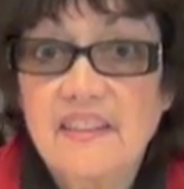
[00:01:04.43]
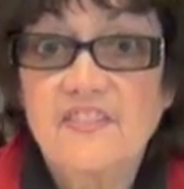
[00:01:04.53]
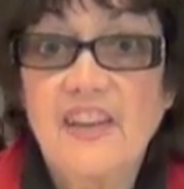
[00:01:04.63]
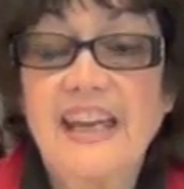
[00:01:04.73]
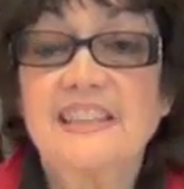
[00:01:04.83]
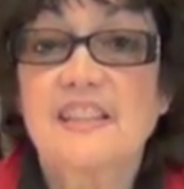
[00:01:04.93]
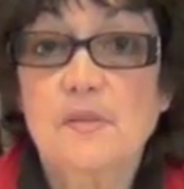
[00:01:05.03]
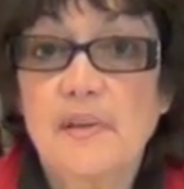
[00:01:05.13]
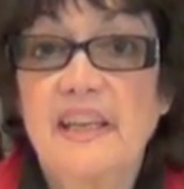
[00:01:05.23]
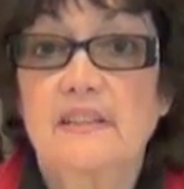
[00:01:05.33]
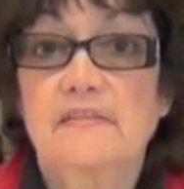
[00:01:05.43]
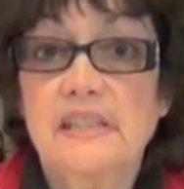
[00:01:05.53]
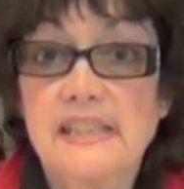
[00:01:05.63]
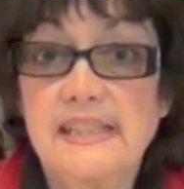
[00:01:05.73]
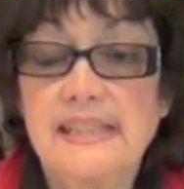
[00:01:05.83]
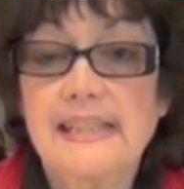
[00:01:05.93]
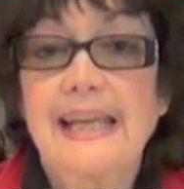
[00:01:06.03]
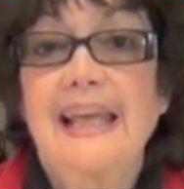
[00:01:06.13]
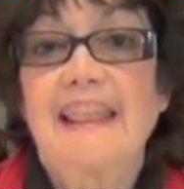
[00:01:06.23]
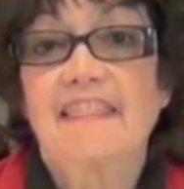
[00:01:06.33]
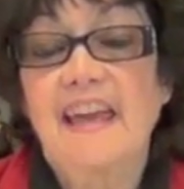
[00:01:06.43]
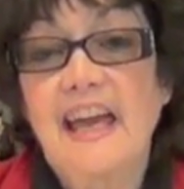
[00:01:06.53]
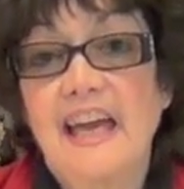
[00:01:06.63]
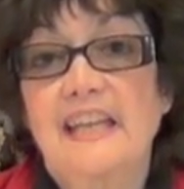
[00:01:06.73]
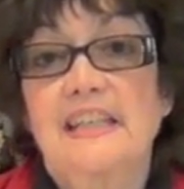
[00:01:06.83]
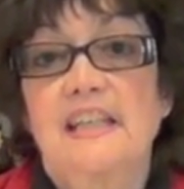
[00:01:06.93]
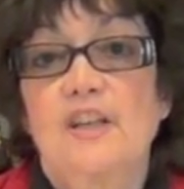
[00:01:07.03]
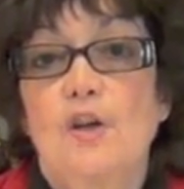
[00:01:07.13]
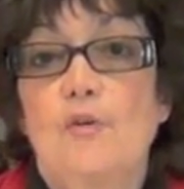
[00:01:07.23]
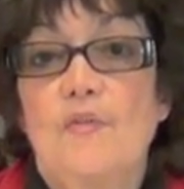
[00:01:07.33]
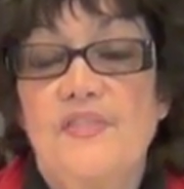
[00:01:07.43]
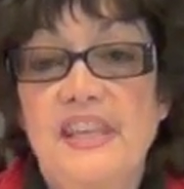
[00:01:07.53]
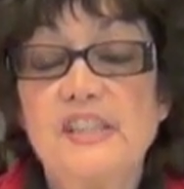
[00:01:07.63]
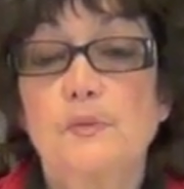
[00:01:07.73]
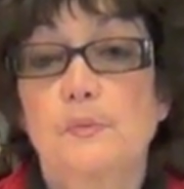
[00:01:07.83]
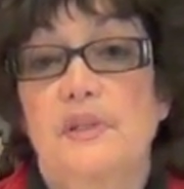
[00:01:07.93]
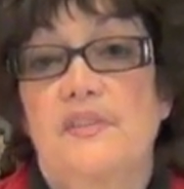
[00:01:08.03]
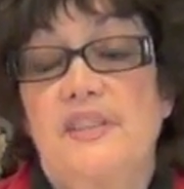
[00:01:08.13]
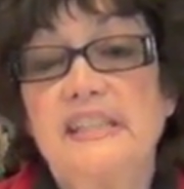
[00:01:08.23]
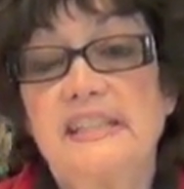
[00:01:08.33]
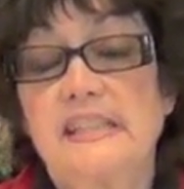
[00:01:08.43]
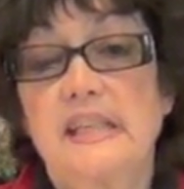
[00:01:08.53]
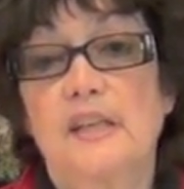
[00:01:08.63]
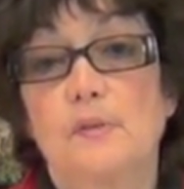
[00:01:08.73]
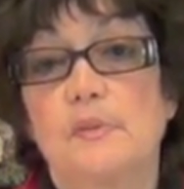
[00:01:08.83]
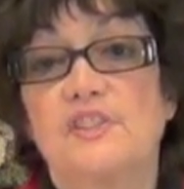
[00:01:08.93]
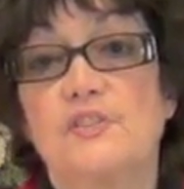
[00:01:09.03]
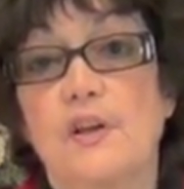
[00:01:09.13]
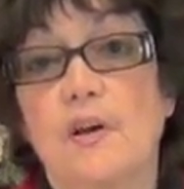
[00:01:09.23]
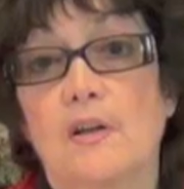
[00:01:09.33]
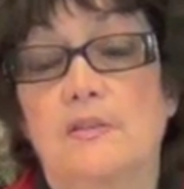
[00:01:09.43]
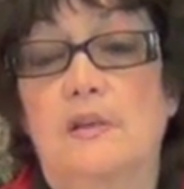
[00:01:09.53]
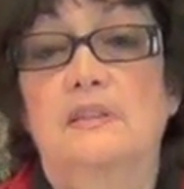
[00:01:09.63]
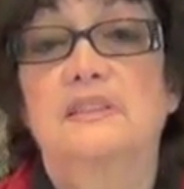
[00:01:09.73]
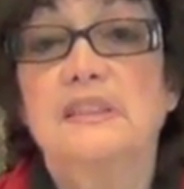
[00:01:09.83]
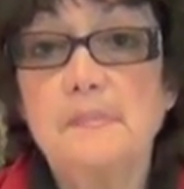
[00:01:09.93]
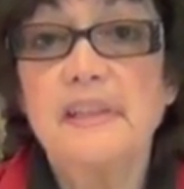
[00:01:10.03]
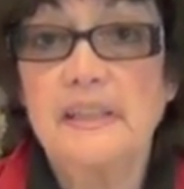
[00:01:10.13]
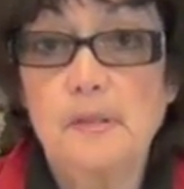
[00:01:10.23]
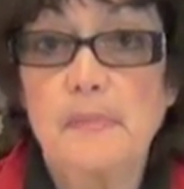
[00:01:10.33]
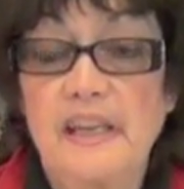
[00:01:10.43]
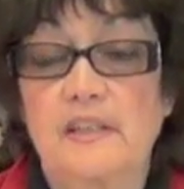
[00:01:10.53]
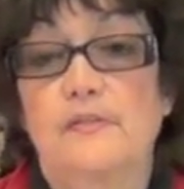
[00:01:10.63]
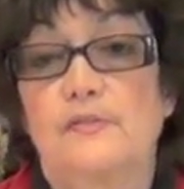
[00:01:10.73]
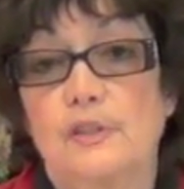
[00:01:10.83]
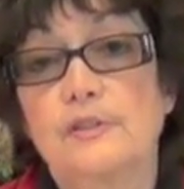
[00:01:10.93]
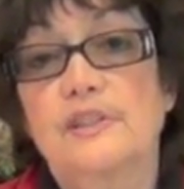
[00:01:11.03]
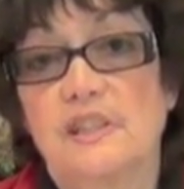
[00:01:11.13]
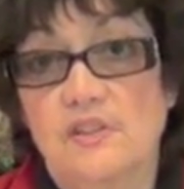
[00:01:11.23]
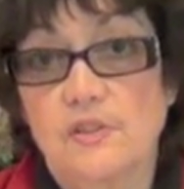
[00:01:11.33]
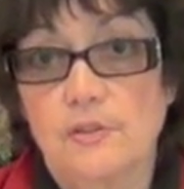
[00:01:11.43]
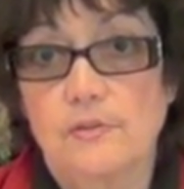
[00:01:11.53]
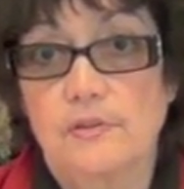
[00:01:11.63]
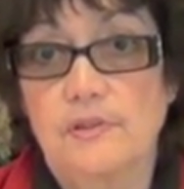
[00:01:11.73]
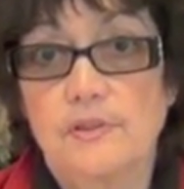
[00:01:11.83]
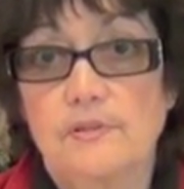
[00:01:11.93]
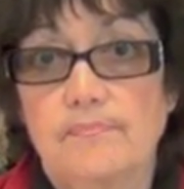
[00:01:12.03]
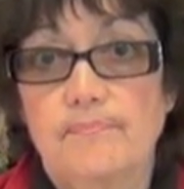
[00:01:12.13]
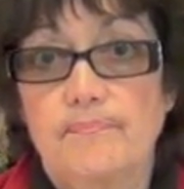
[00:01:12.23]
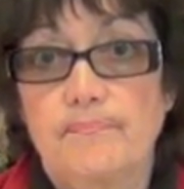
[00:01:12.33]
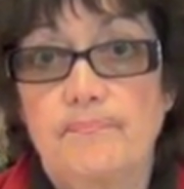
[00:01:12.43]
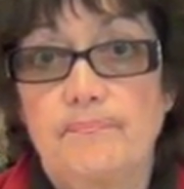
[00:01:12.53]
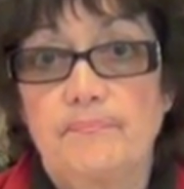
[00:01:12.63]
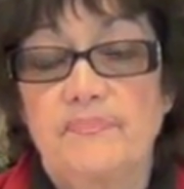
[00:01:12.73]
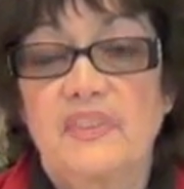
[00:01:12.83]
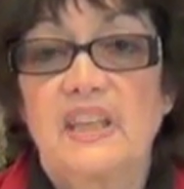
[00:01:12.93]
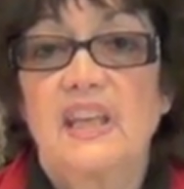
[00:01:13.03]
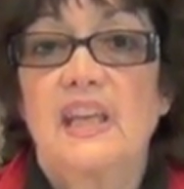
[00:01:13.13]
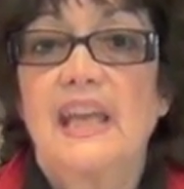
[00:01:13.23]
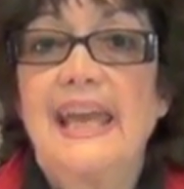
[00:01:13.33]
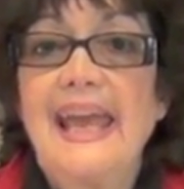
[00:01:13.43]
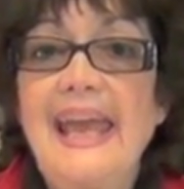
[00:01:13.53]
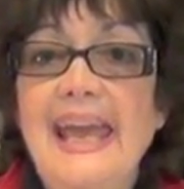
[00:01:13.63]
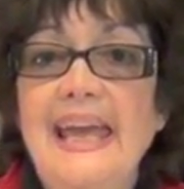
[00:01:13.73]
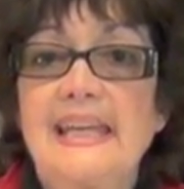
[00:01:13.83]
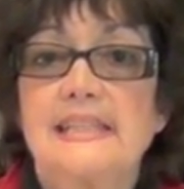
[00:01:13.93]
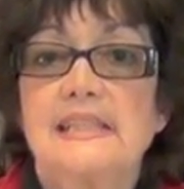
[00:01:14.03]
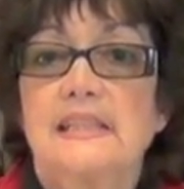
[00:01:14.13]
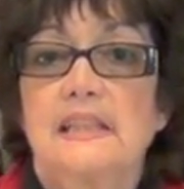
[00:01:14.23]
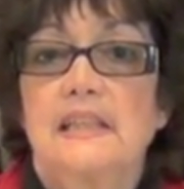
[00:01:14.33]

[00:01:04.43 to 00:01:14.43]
the fact of the matter is that this study was done on a limited amount of nursing students. And